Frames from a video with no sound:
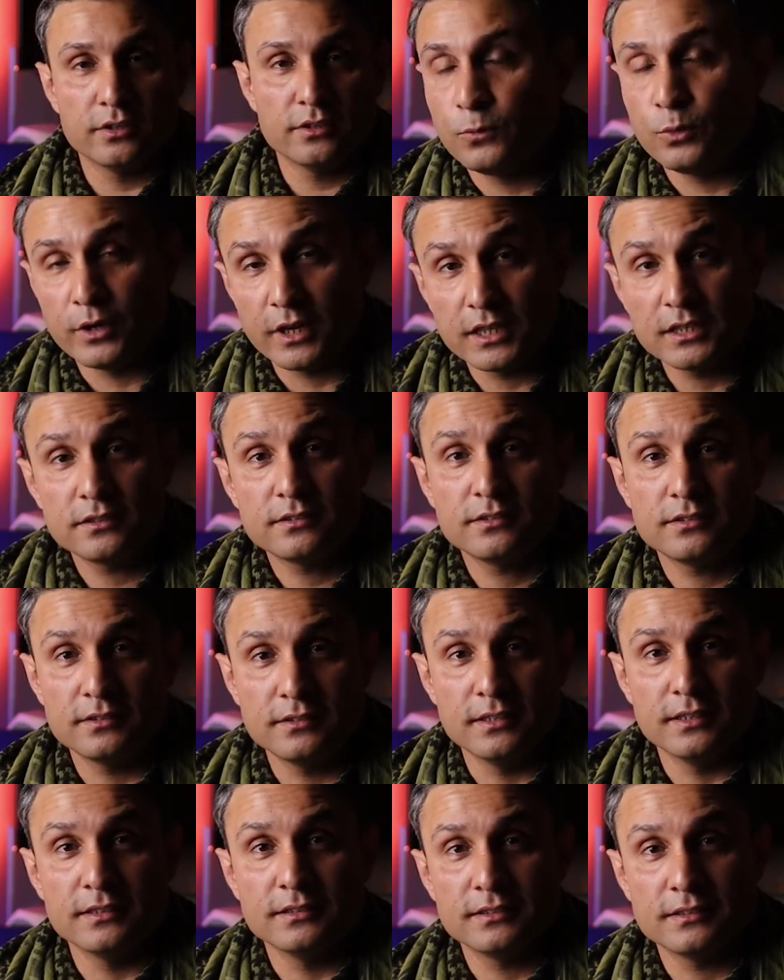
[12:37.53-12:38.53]
What else
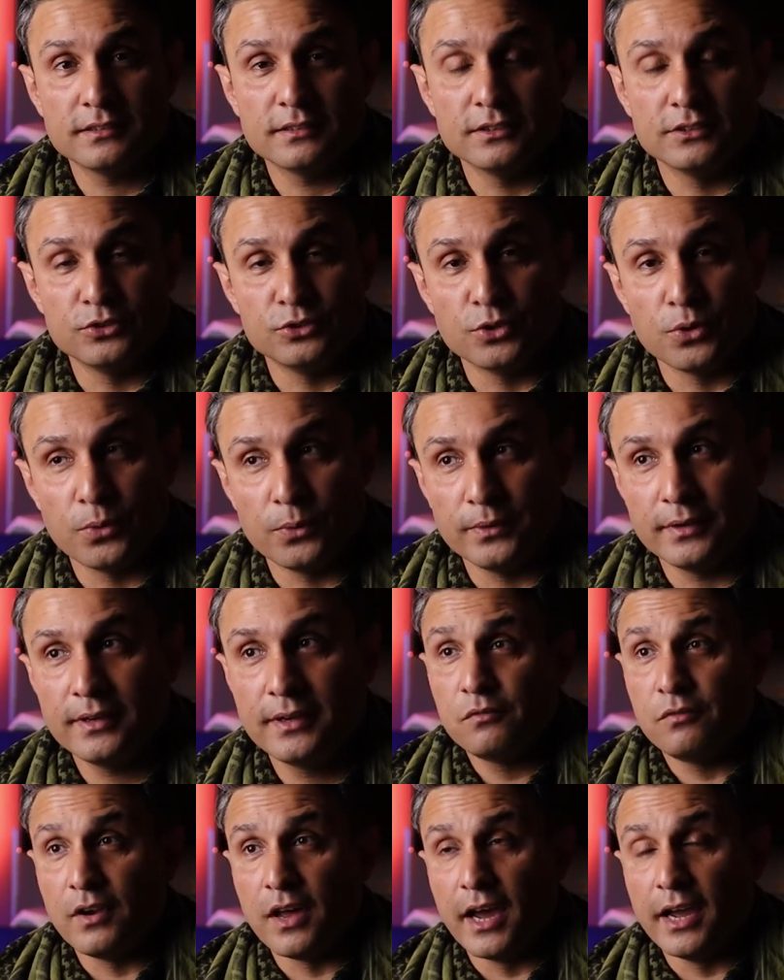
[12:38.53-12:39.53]
does a drone
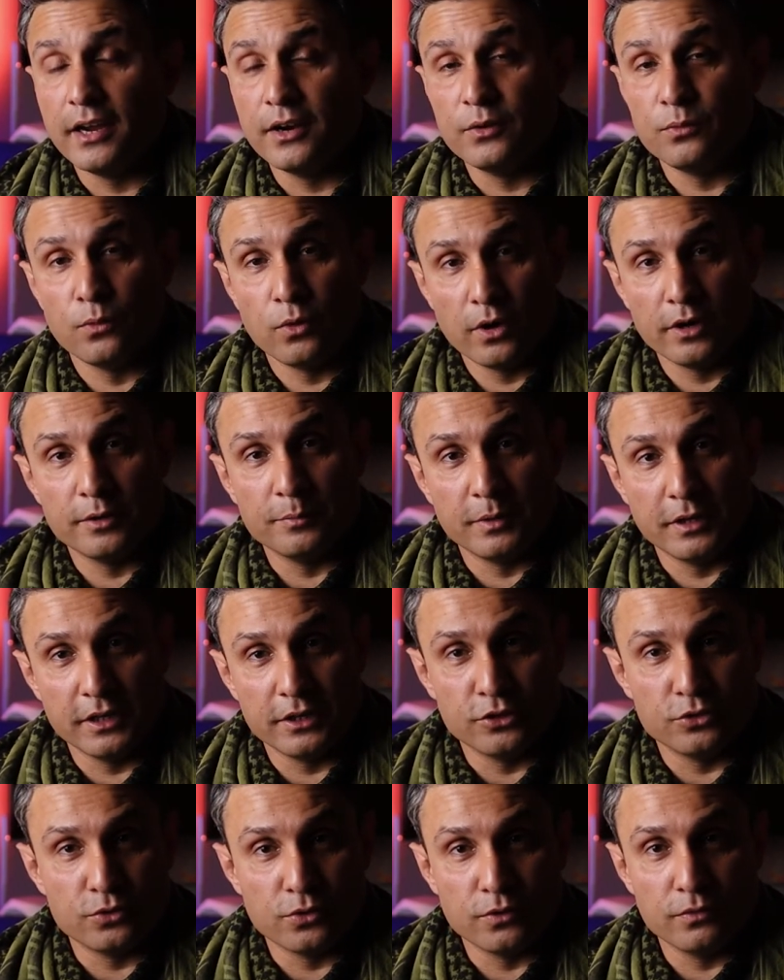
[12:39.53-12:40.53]
flyer want, a
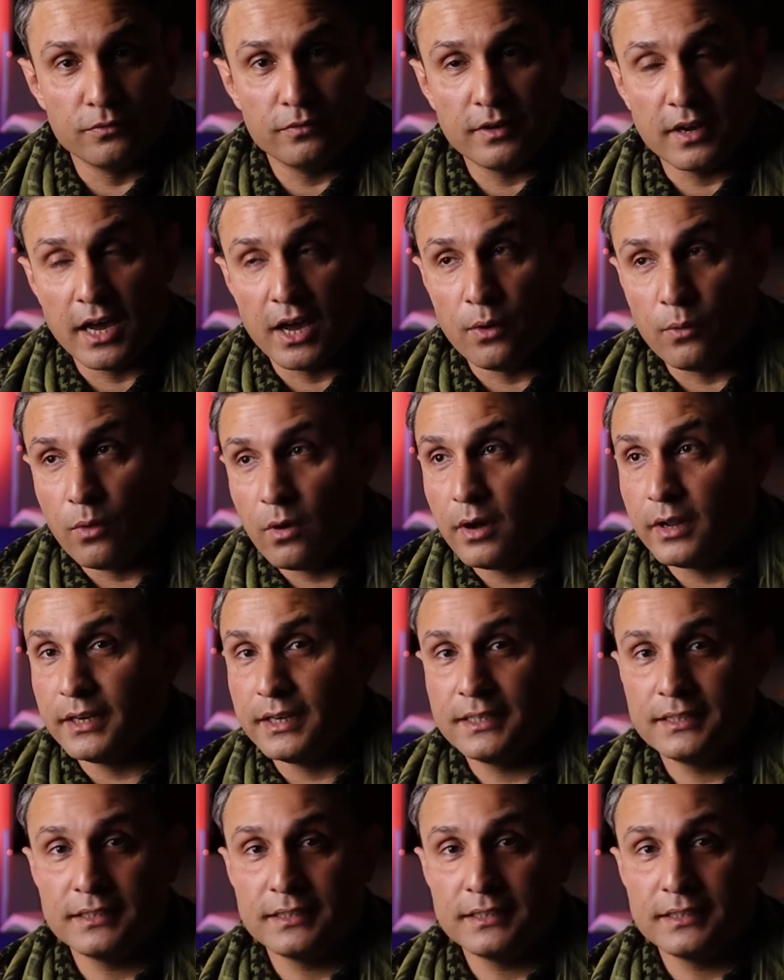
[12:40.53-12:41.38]
beginner drone flyer want?